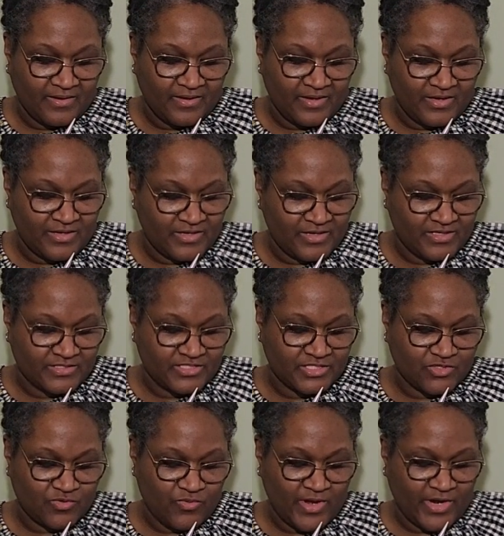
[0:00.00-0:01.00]
in a
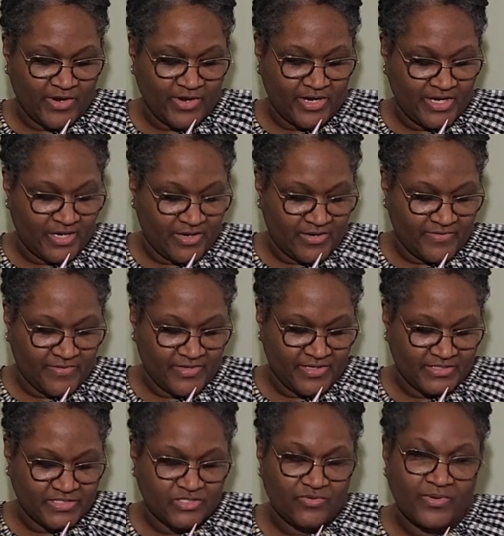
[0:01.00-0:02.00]
square here and then
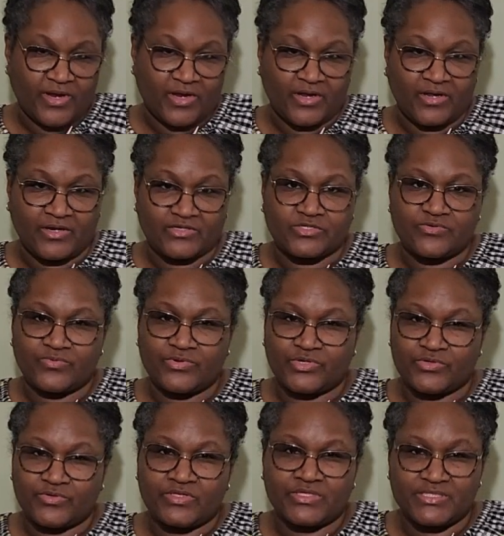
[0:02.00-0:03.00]
a square here. So we're
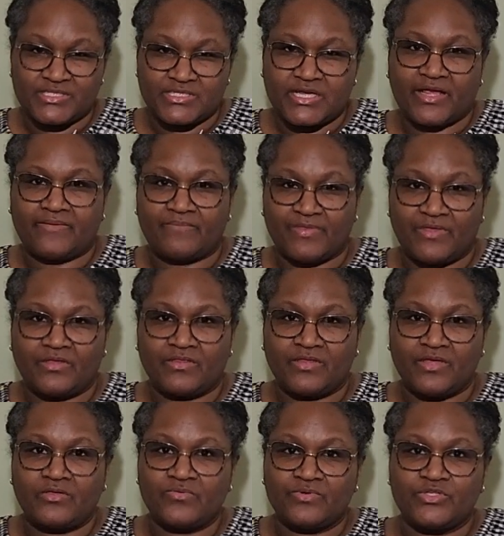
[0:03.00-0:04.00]
doing the same thing
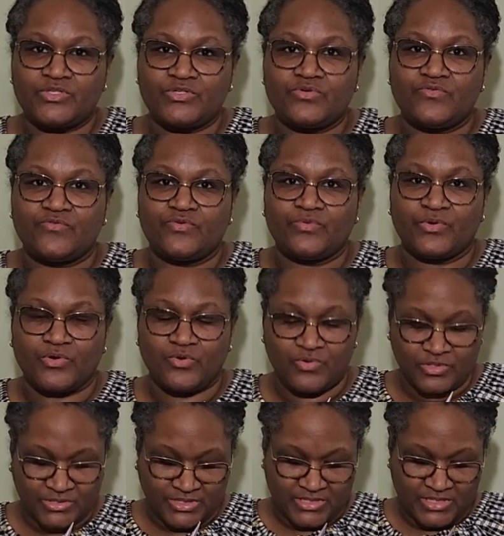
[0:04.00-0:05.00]
that you would do if you were
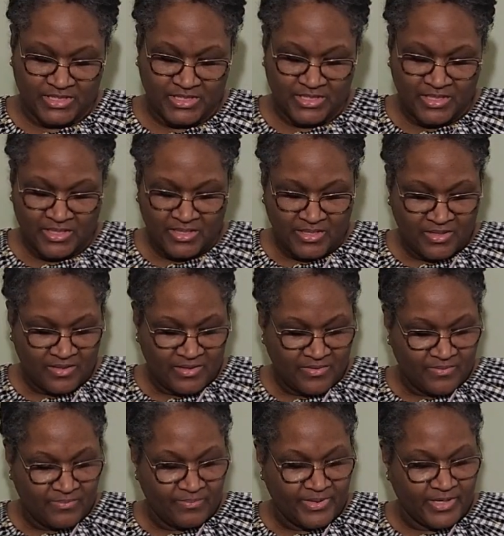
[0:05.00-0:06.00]
quilting it,
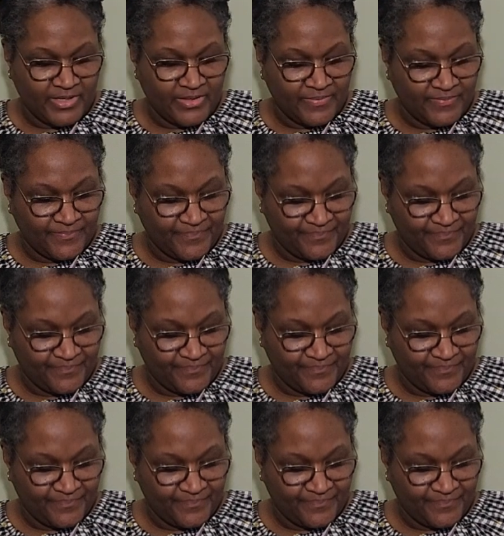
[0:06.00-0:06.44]
but